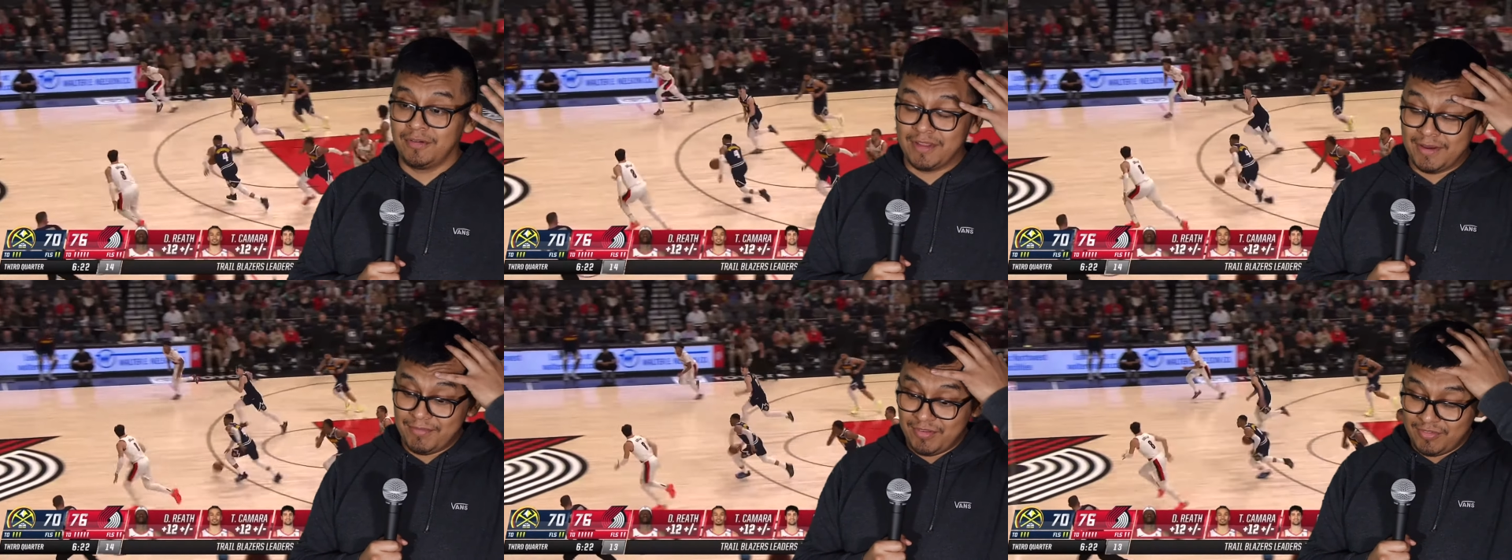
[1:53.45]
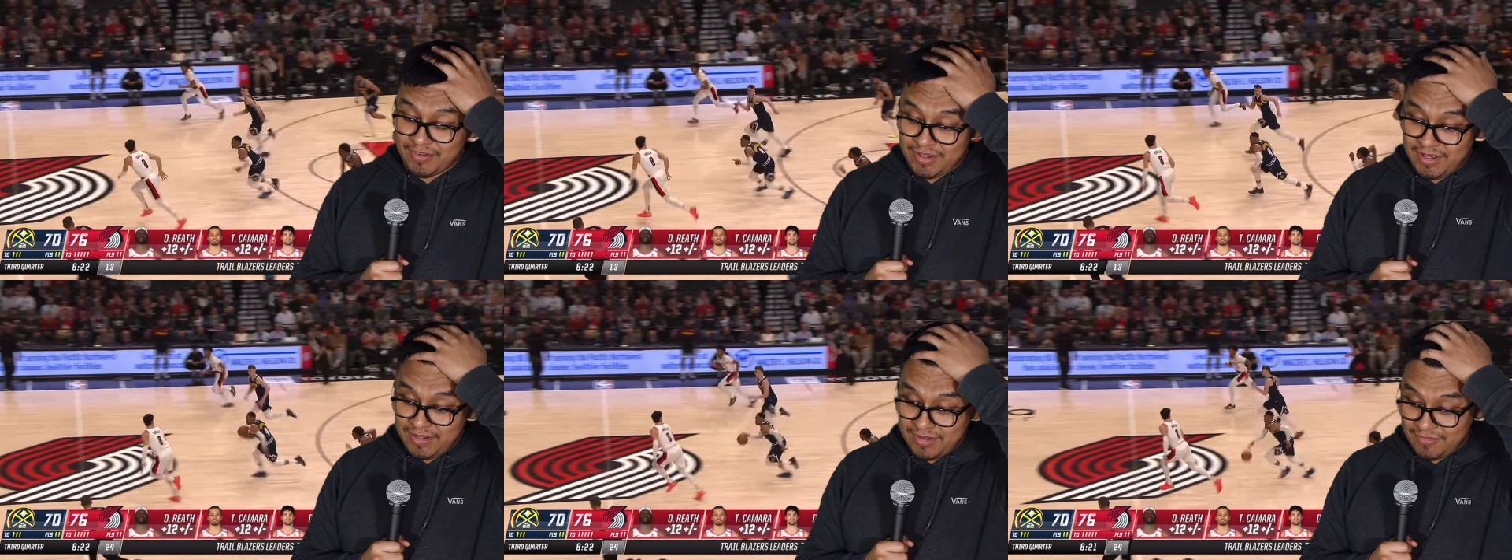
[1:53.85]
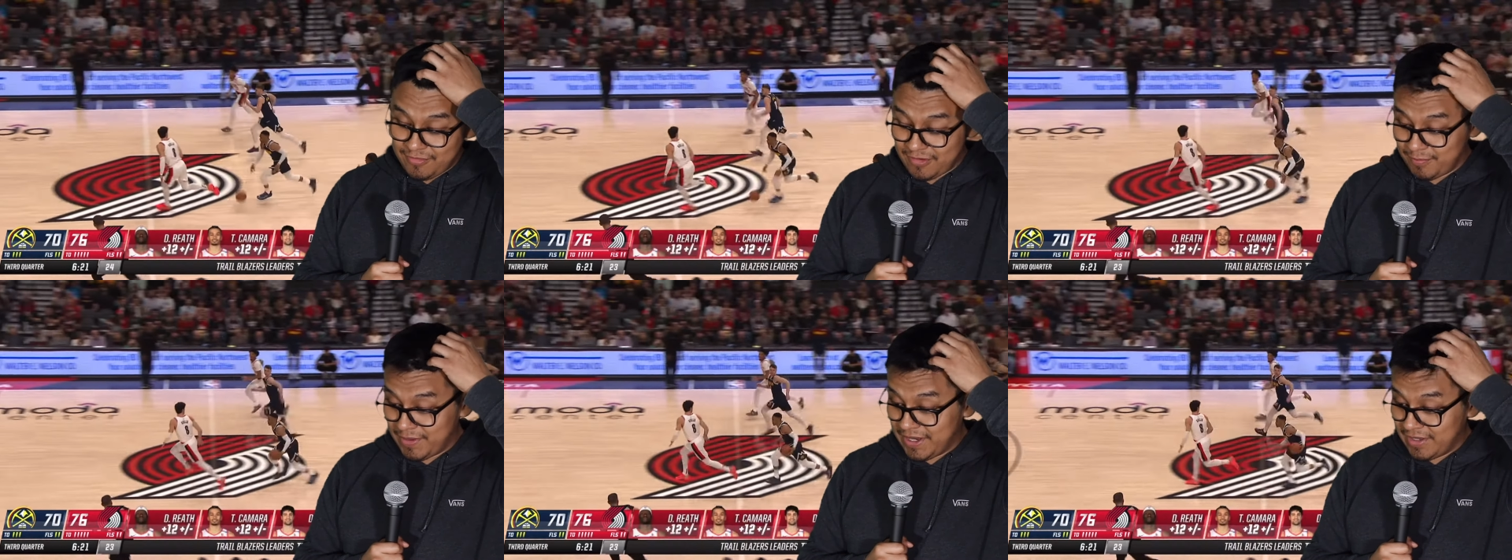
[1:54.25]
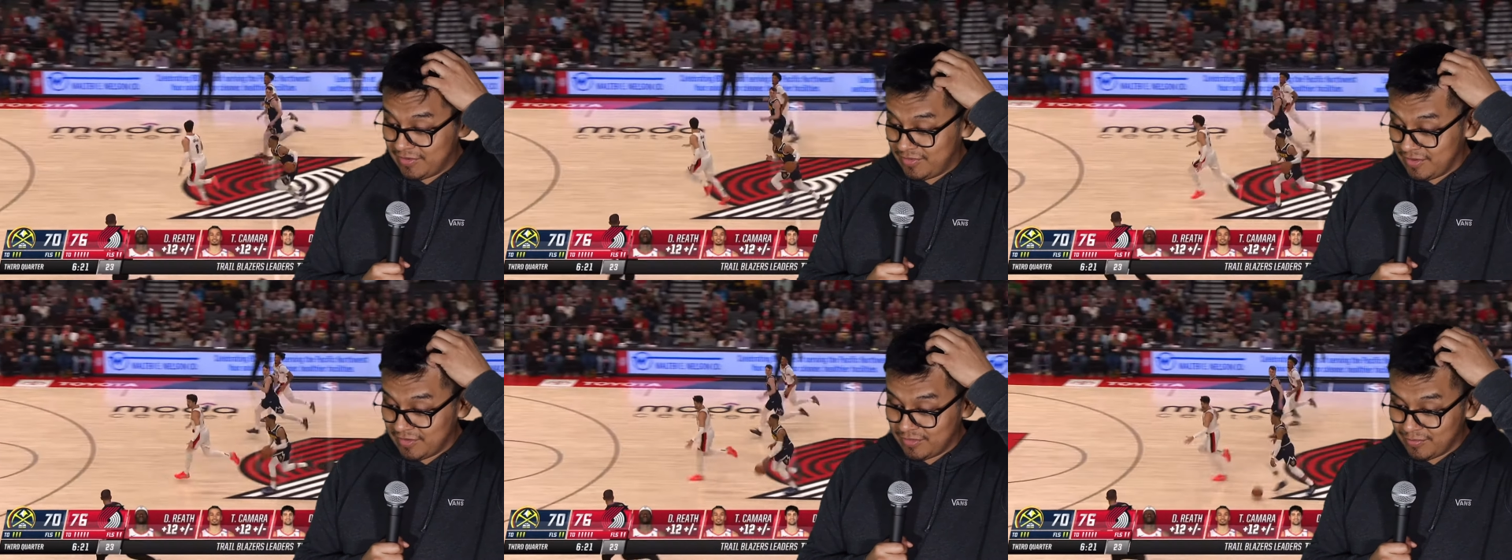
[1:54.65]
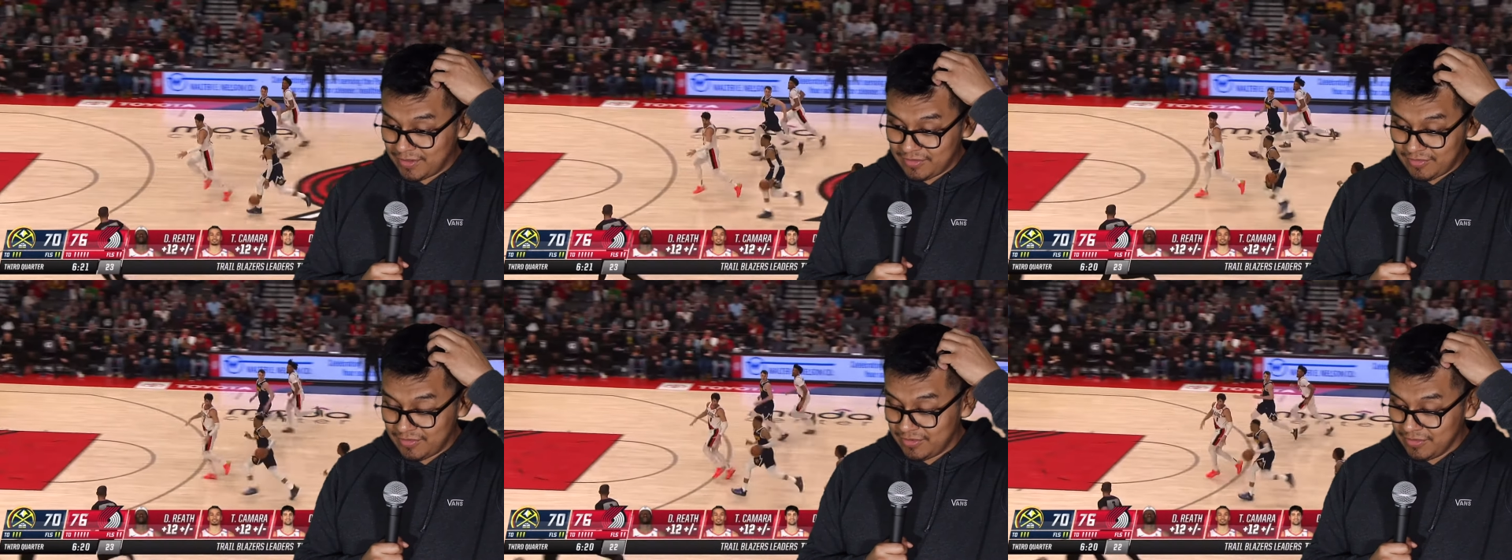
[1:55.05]
I've been saying this for the past 6
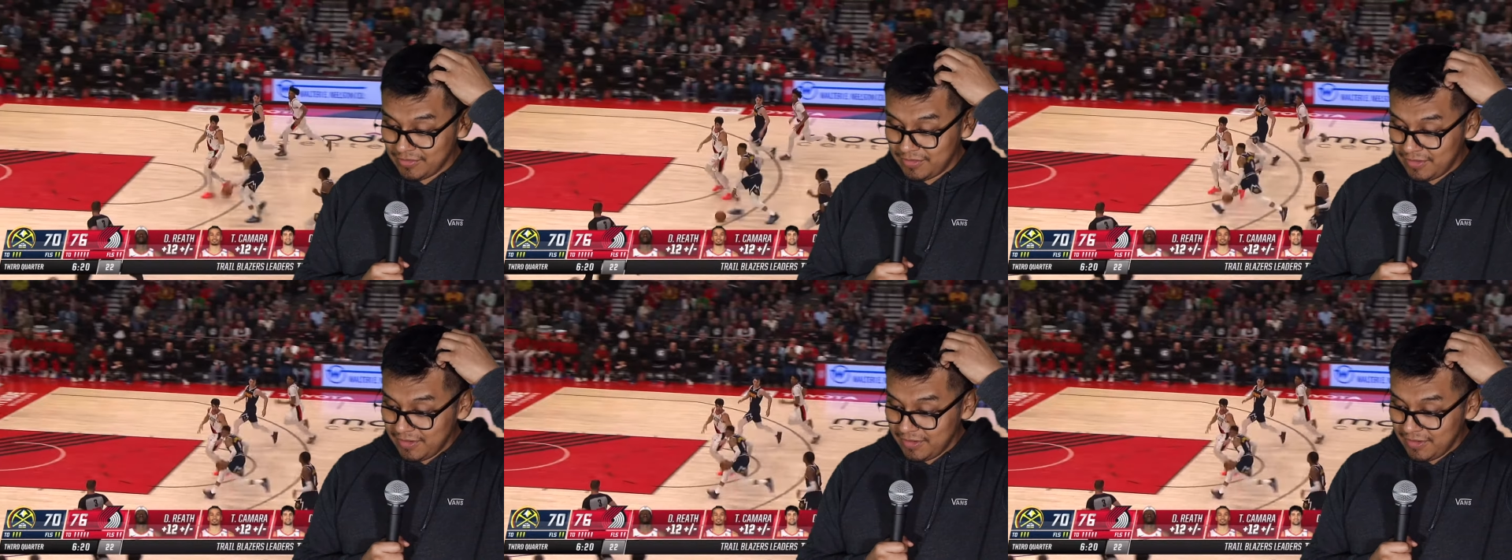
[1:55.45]
months, dude.